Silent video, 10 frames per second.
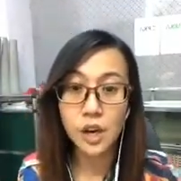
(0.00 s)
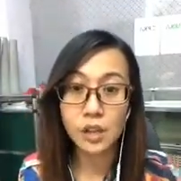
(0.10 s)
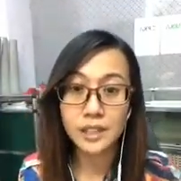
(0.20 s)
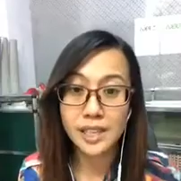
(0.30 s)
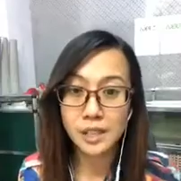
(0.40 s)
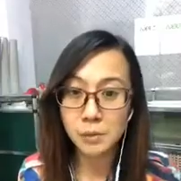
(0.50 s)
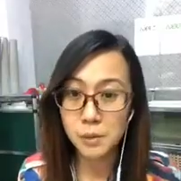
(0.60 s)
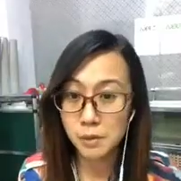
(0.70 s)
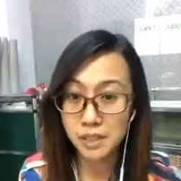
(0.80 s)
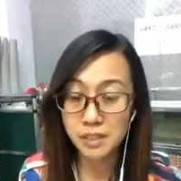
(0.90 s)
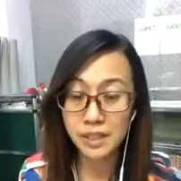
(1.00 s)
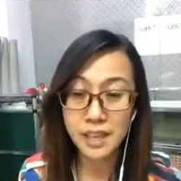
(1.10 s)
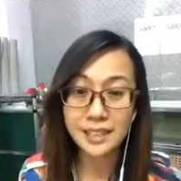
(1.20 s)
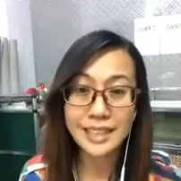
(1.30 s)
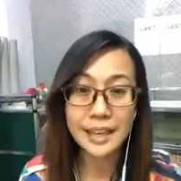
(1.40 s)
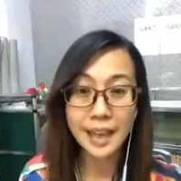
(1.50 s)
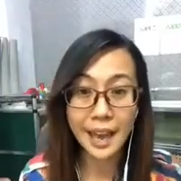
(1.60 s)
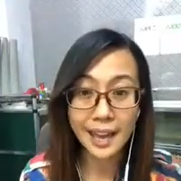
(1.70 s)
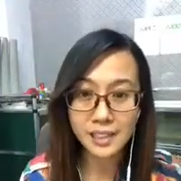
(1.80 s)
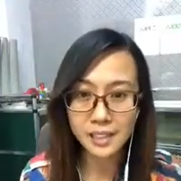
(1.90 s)
or the experience that they
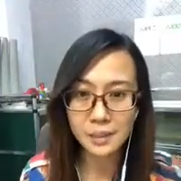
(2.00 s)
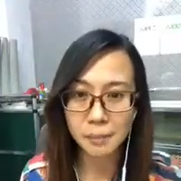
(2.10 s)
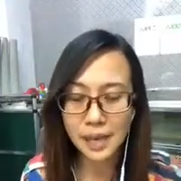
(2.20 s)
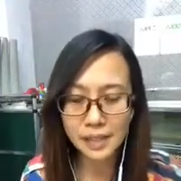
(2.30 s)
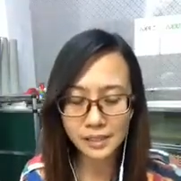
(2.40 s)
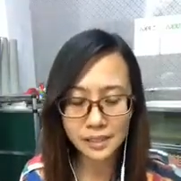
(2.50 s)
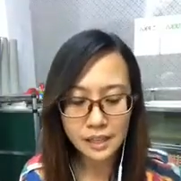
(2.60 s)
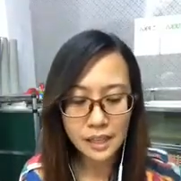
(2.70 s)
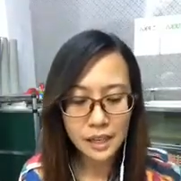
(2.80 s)
had in the past,